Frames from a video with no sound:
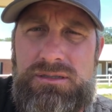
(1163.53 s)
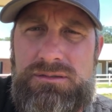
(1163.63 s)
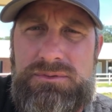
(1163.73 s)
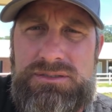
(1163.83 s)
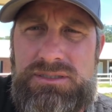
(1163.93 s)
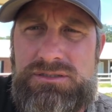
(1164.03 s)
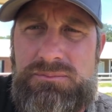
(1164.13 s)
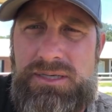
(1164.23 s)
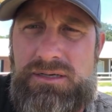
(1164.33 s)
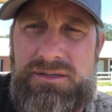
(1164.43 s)
in such a
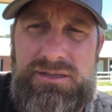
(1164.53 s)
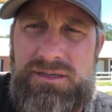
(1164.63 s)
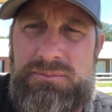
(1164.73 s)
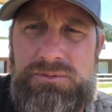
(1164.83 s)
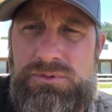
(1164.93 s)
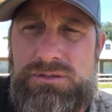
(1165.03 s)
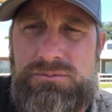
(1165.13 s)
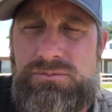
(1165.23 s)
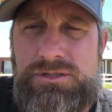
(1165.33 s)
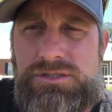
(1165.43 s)
manner that,
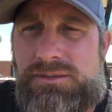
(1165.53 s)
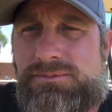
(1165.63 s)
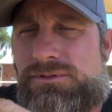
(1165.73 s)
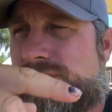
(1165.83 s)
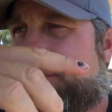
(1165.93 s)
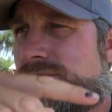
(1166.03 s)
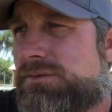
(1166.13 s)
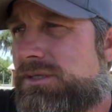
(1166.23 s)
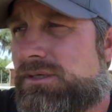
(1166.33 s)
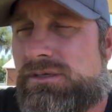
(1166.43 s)
we ship to
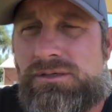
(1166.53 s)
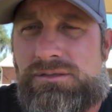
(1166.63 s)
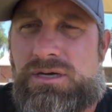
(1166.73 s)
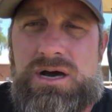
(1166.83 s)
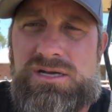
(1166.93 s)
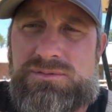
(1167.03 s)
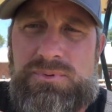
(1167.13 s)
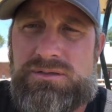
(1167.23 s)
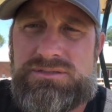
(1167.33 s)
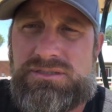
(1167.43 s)
the hottest
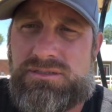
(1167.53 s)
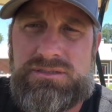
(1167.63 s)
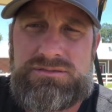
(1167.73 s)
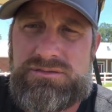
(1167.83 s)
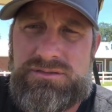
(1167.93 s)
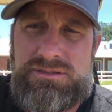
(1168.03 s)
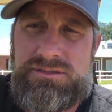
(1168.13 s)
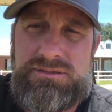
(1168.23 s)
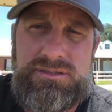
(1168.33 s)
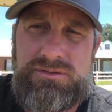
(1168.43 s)
parts of the
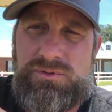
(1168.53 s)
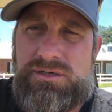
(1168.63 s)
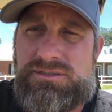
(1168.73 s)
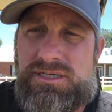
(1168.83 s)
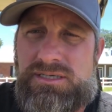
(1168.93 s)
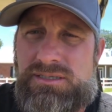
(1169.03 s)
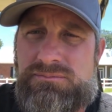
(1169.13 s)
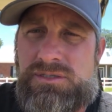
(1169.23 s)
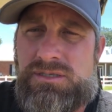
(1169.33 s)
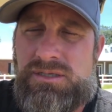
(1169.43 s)
country in the wintertime.
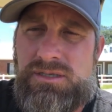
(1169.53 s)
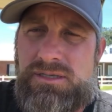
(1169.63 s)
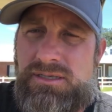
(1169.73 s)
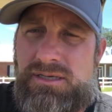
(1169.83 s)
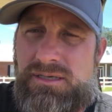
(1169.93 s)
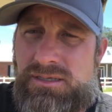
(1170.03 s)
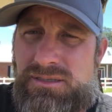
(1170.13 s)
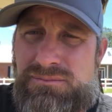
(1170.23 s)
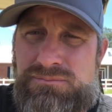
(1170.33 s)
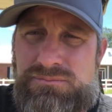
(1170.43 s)

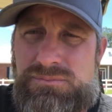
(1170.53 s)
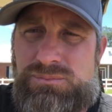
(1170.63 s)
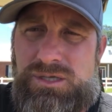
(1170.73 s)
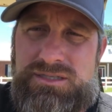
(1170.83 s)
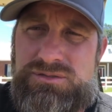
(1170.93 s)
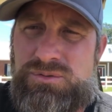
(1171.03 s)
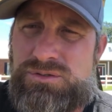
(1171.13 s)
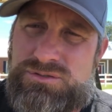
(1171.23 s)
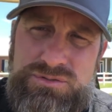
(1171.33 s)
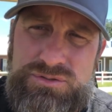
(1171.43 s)
As long
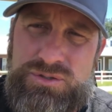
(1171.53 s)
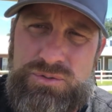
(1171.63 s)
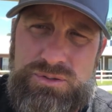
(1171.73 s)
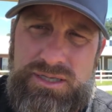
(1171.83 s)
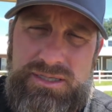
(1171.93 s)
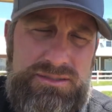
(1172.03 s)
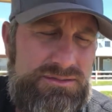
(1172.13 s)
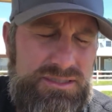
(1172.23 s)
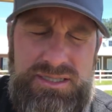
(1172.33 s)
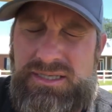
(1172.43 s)
as there's no
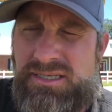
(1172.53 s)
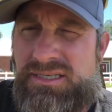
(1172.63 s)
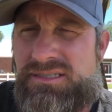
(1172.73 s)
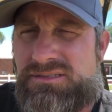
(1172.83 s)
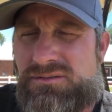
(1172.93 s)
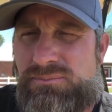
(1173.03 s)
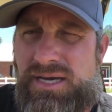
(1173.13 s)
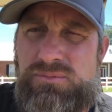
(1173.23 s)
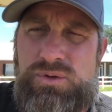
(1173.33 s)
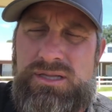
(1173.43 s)
delays or
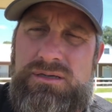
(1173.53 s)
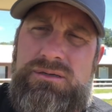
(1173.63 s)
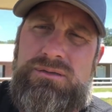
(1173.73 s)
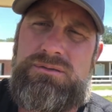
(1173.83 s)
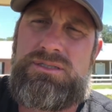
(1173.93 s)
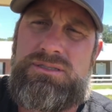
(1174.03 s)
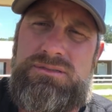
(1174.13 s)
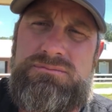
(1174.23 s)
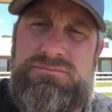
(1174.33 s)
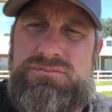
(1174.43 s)
bad weather, then